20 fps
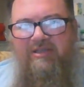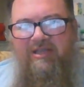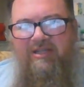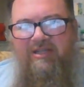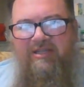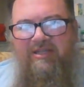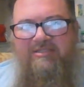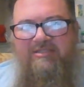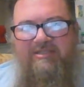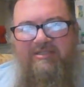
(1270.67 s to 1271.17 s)

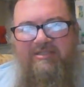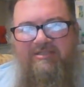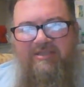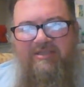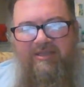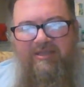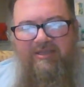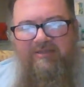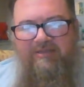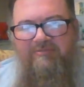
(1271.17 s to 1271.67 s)
and this is
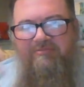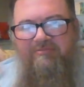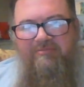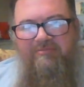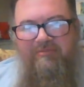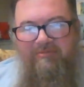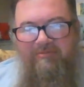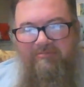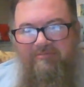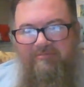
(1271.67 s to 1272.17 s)
a
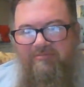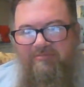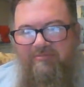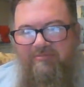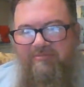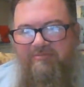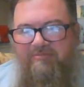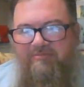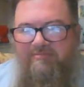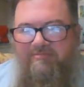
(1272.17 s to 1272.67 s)

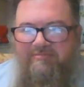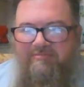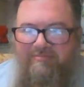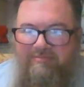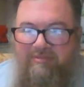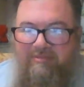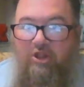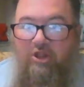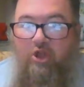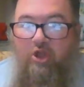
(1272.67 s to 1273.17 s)

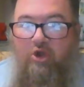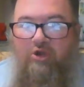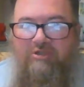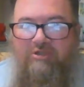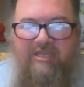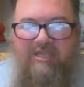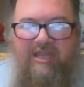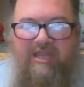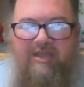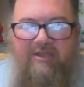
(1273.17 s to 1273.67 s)

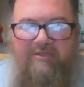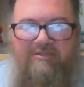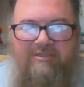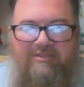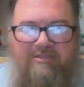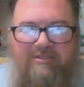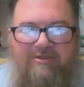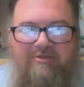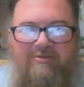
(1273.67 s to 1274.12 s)
large house.